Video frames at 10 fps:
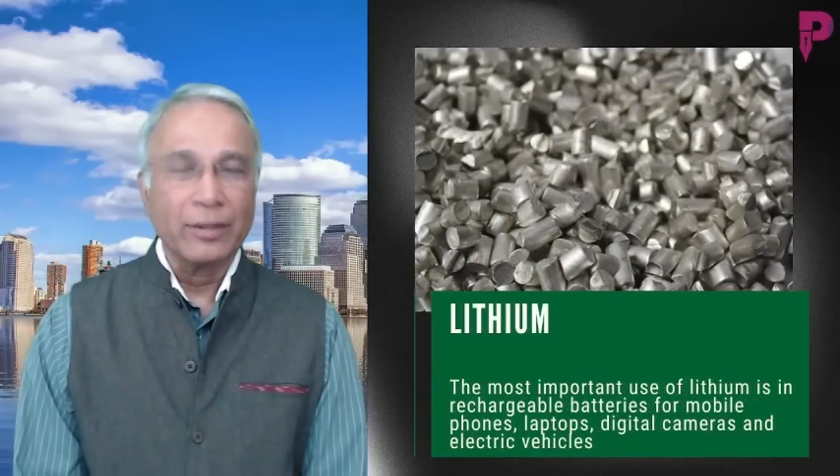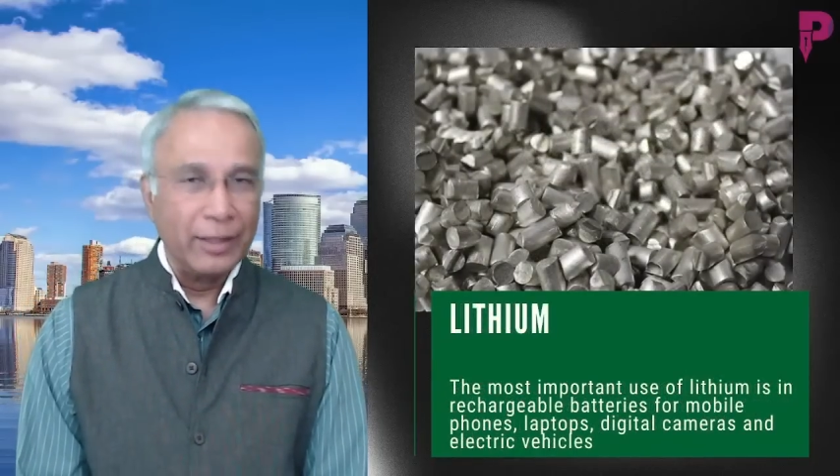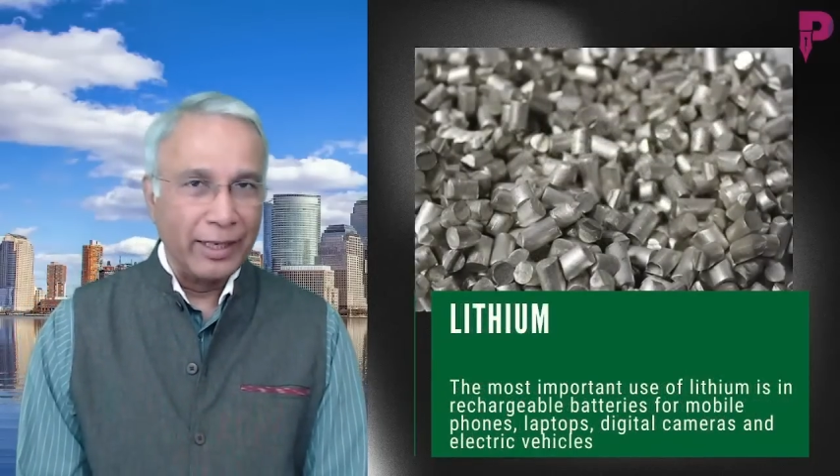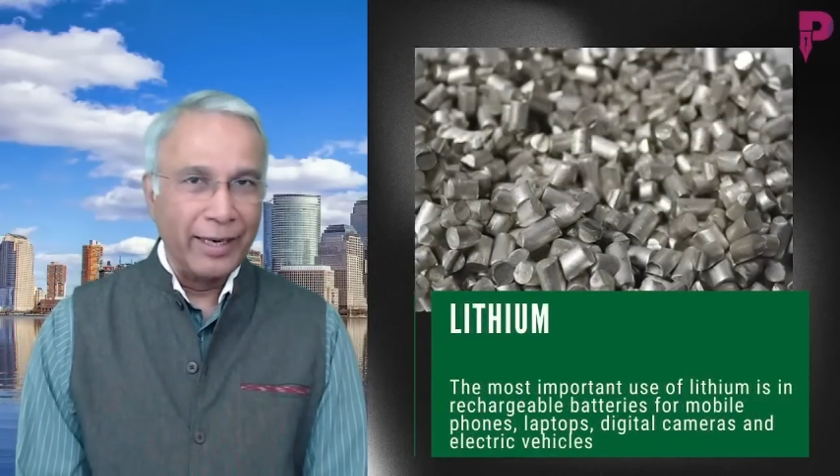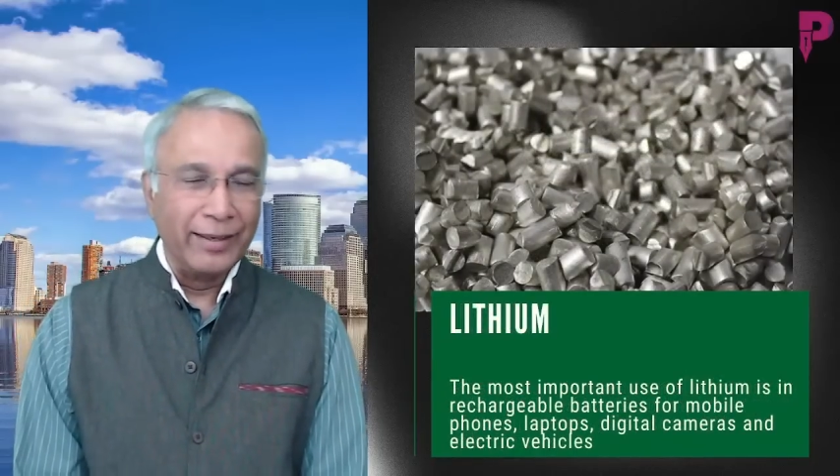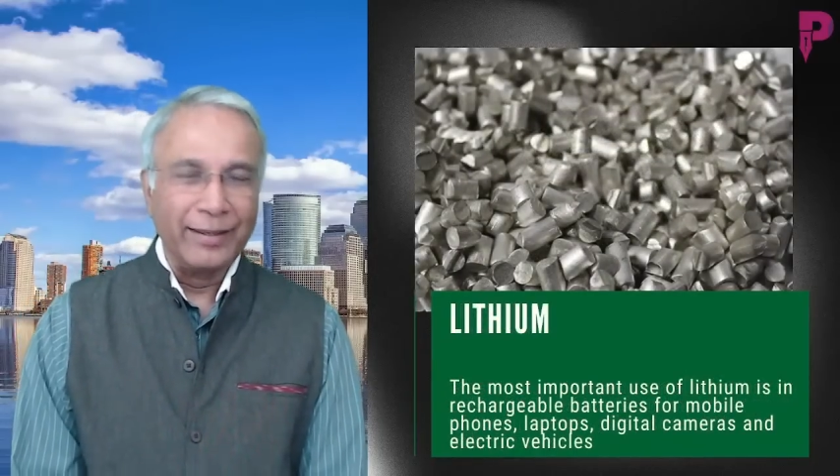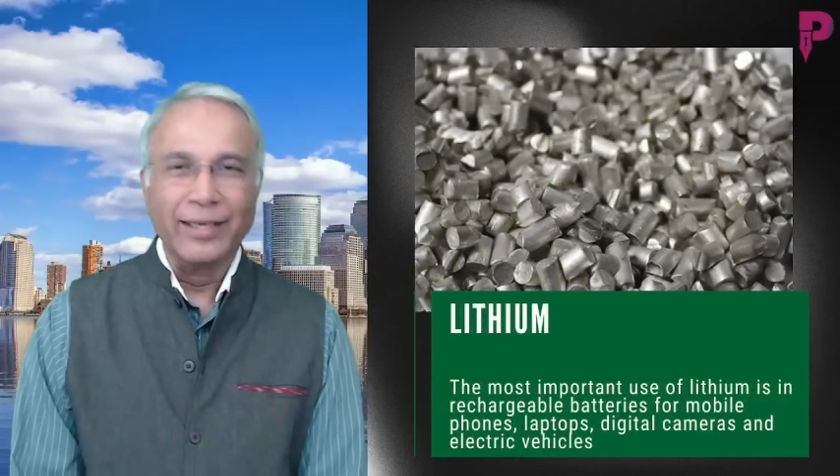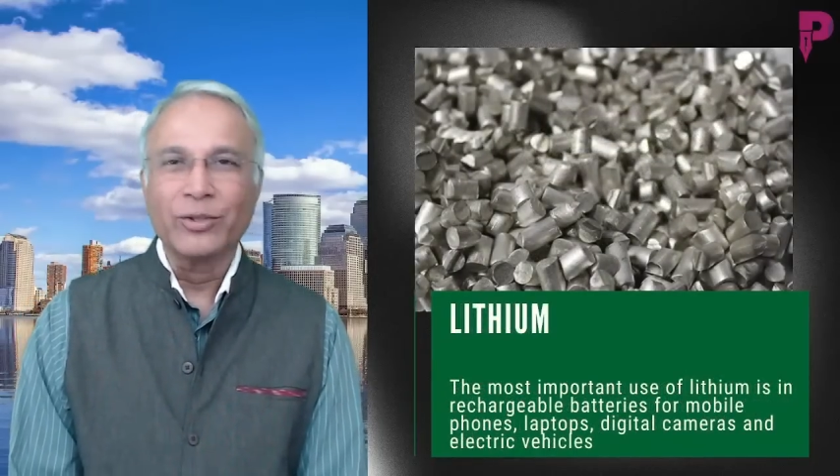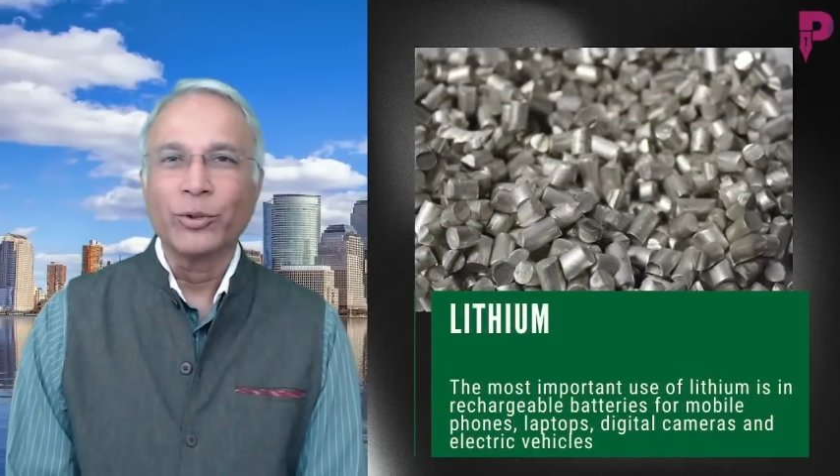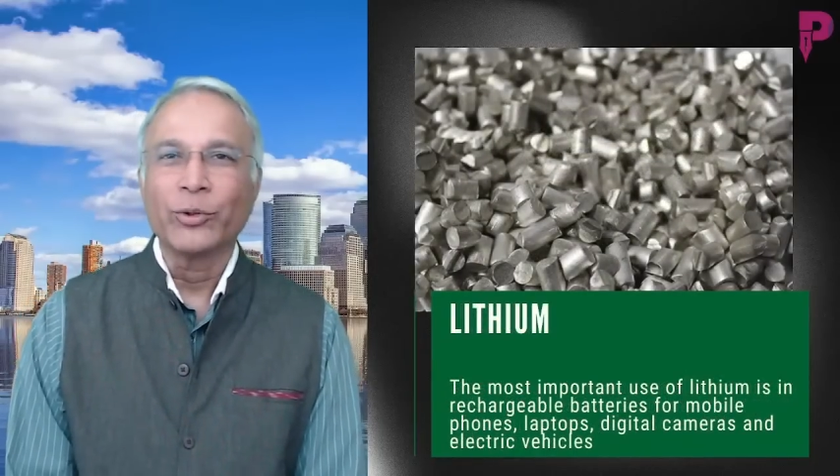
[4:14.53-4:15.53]
again,
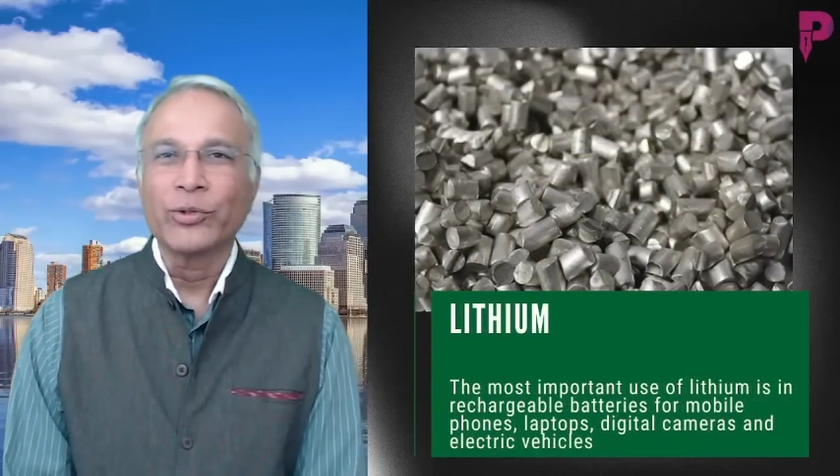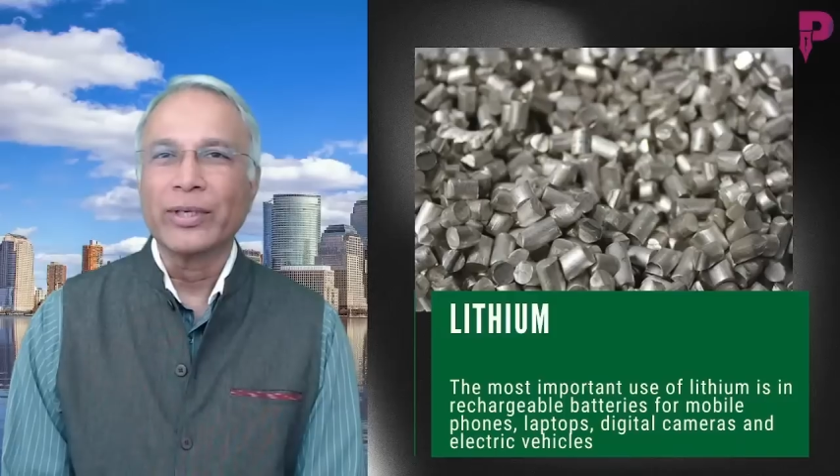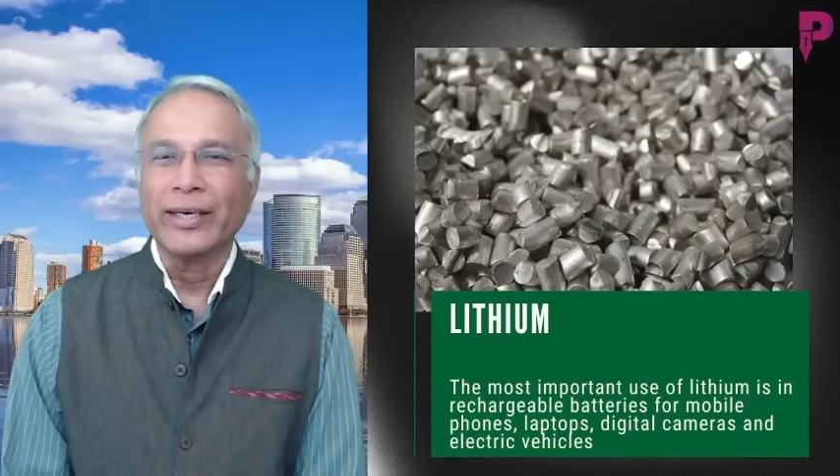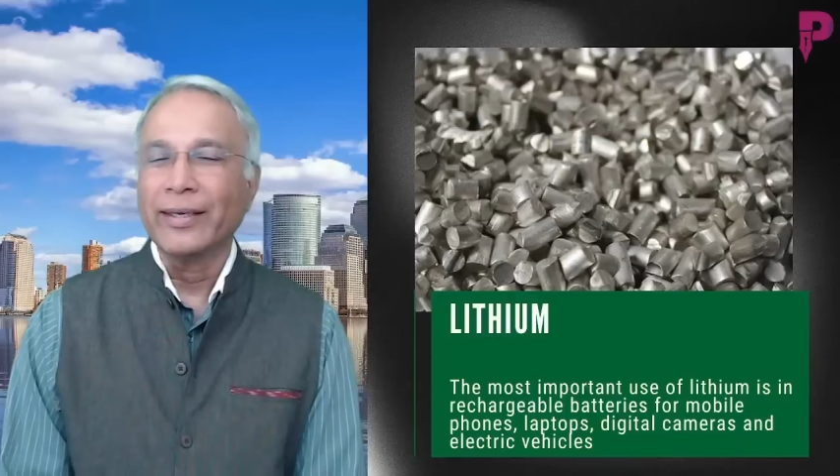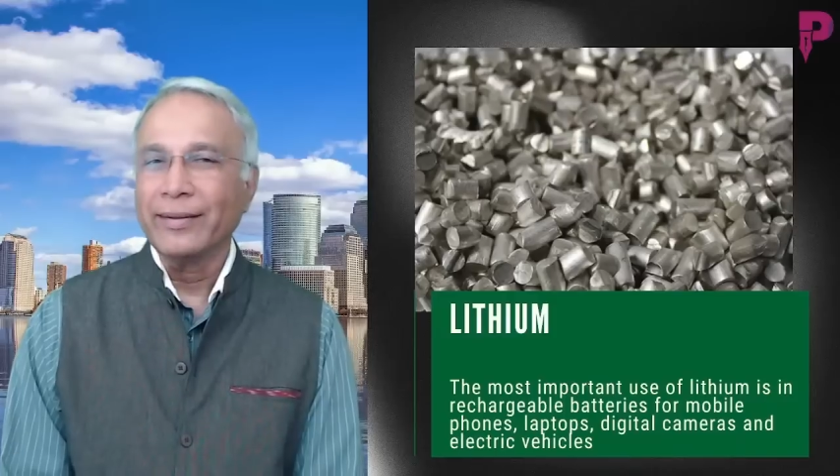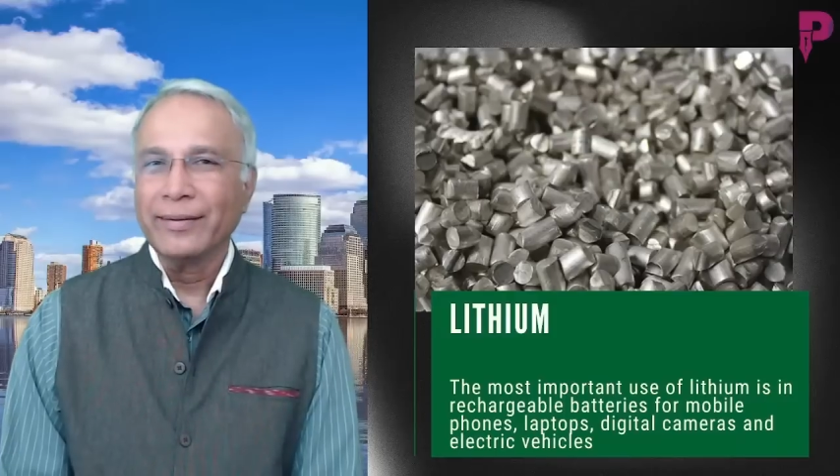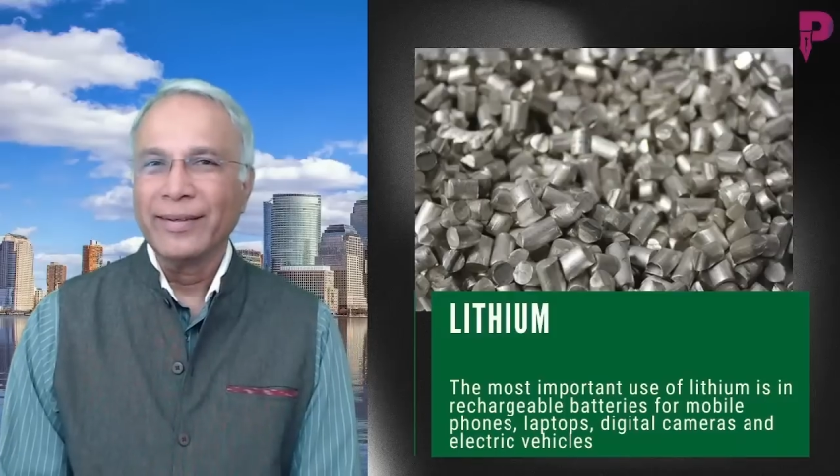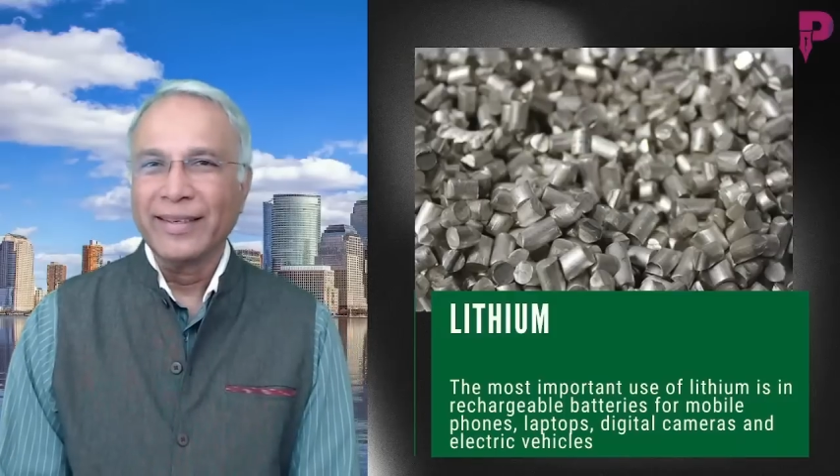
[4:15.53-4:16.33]
is used in